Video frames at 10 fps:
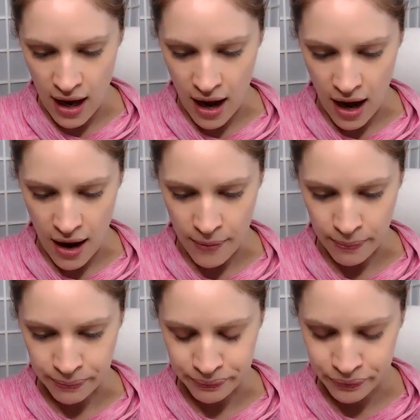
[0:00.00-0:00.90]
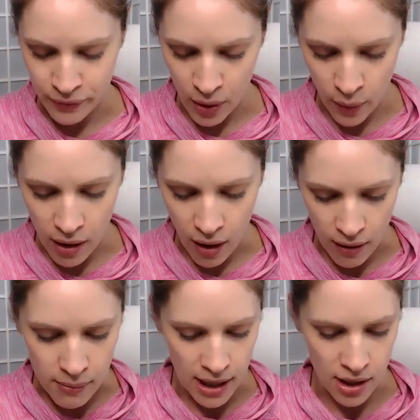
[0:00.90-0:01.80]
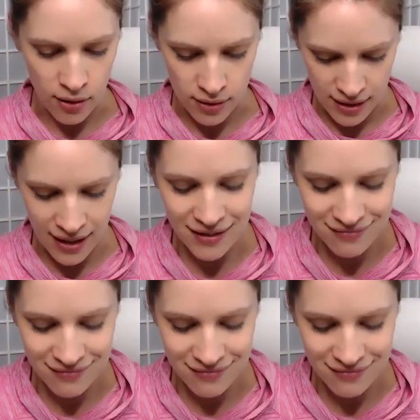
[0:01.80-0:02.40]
Um, where are my notes?